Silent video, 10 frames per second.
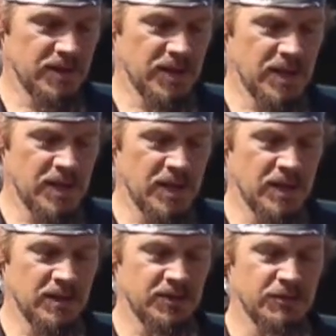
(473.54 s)

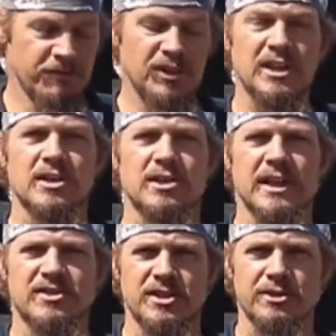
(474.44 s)
And your vehicle
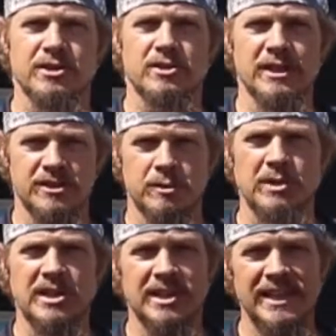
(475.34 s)
exterior needs to
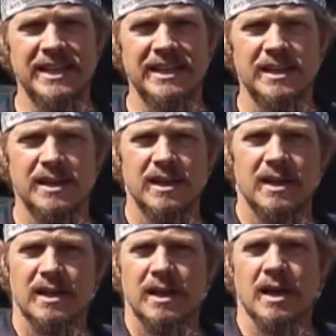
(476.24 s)
be clean.
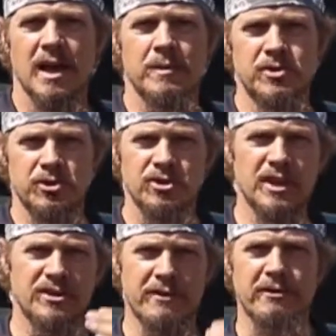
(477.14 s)
I'm sure you
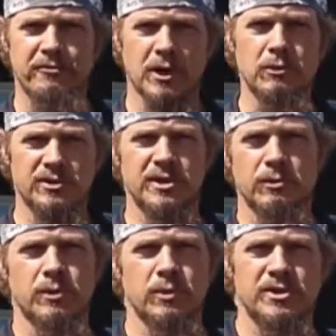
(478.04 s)
guys have a frequency
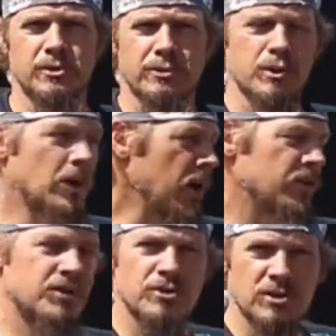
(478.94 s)
with which you're
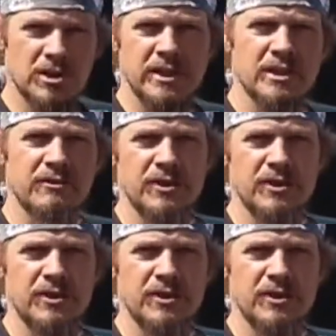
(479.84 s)
required to clean the